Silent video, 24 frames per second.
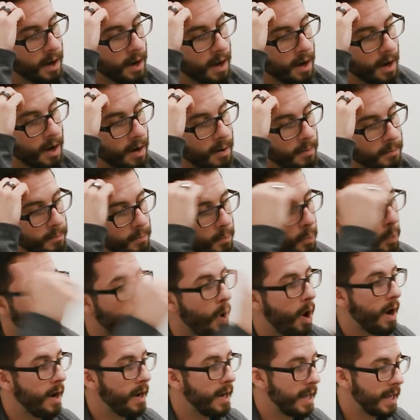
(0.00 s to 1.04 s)
um,
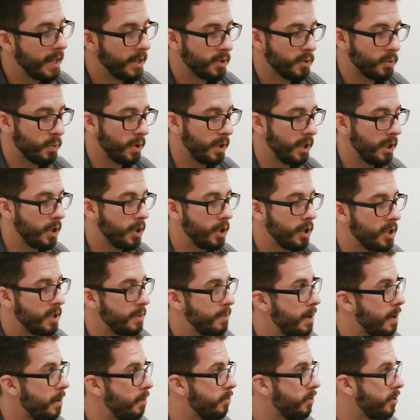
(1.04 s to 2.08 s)
one, it's really good to
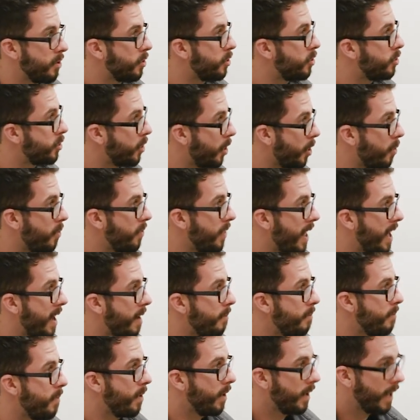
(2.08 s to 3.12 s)
be able to show
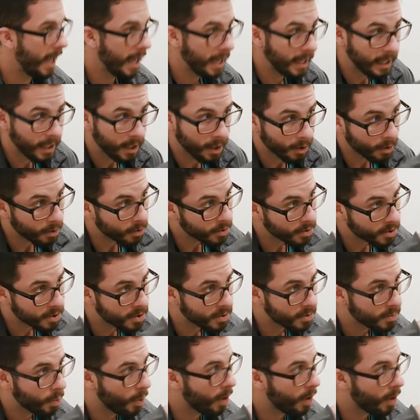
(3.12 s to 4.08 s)
them, okay, here's